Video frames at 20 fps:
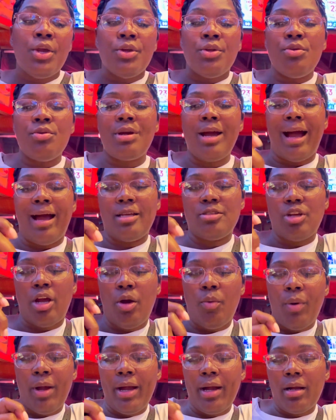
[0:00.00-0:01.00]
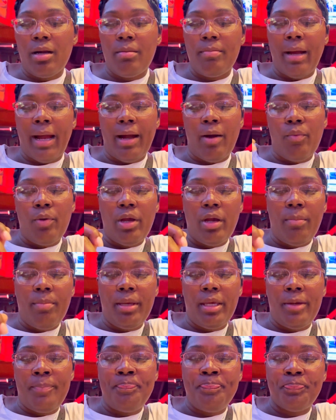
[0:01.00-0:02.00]
you guys are welcome. I will
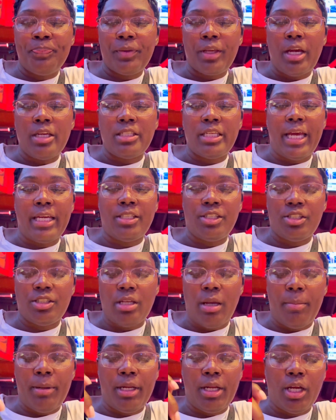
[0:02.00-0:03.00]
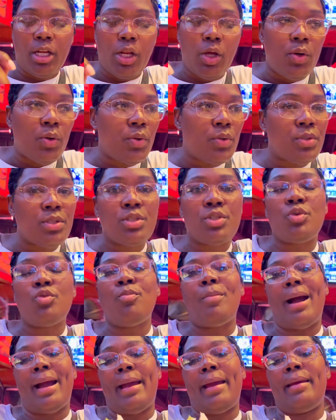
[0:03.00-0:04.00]
be attaching some of the clothes to
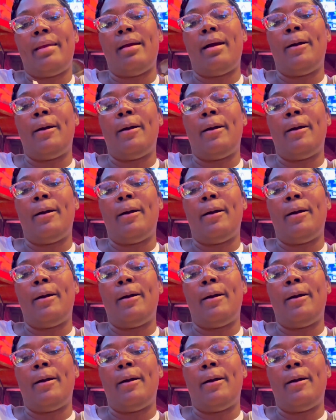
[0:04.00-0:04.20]
my